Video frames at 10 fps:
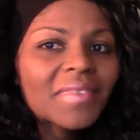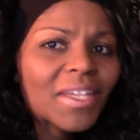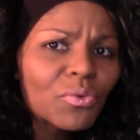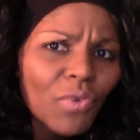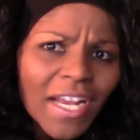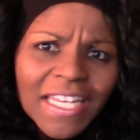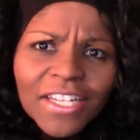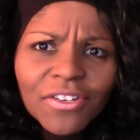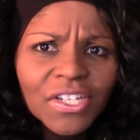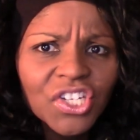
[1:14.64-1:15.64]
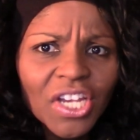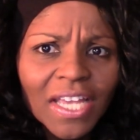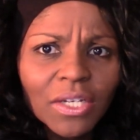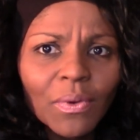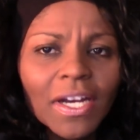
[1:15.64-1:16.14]
right here in
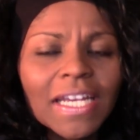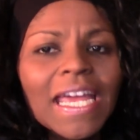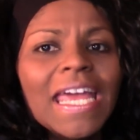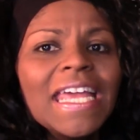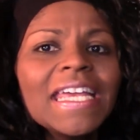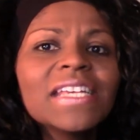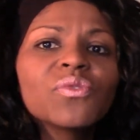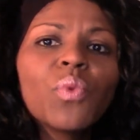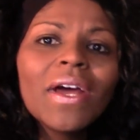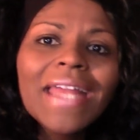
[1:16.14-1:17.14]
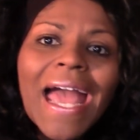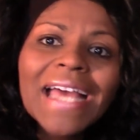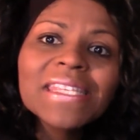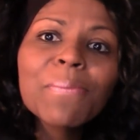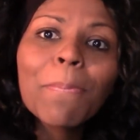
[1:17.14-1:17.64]
January is what
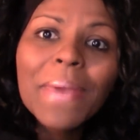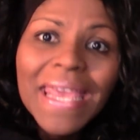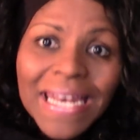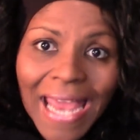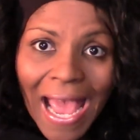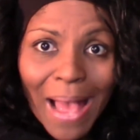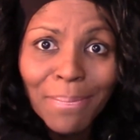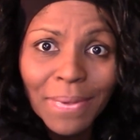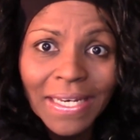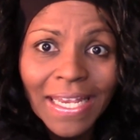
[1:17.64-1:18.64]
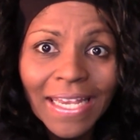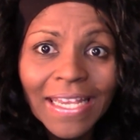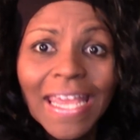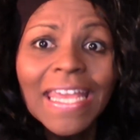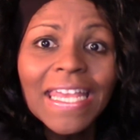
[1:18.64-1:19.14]
has been happening
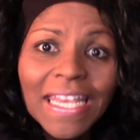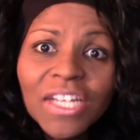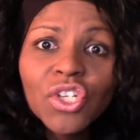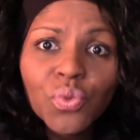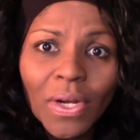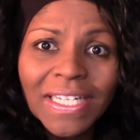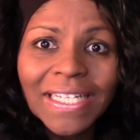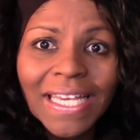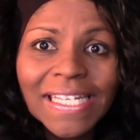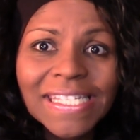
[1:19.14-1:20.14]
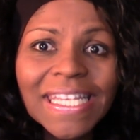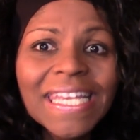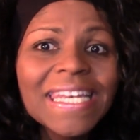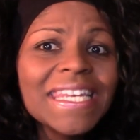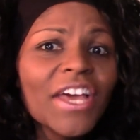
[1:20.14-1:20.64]
in
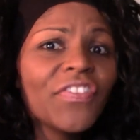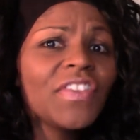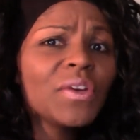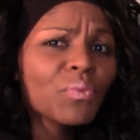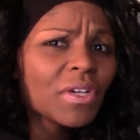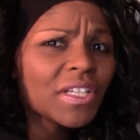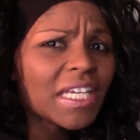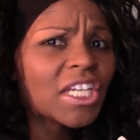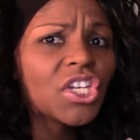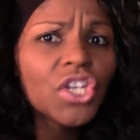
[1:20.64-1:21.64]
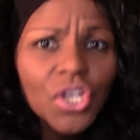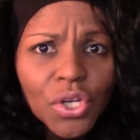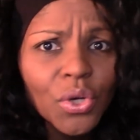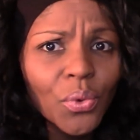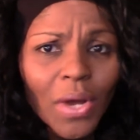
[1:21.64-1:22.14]
2019. Nothing really
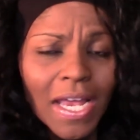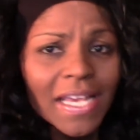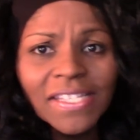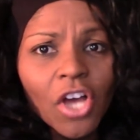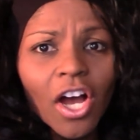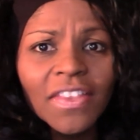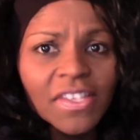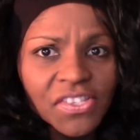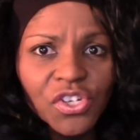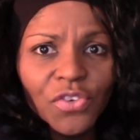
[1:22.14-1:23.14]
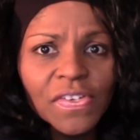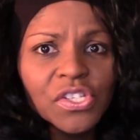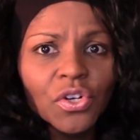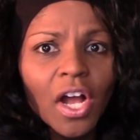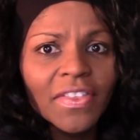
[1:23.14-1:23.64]
new is on the surface
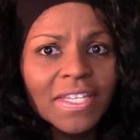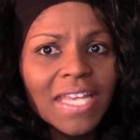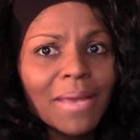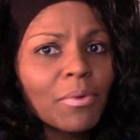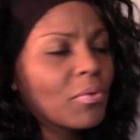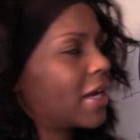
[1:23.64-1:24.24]
or on the table right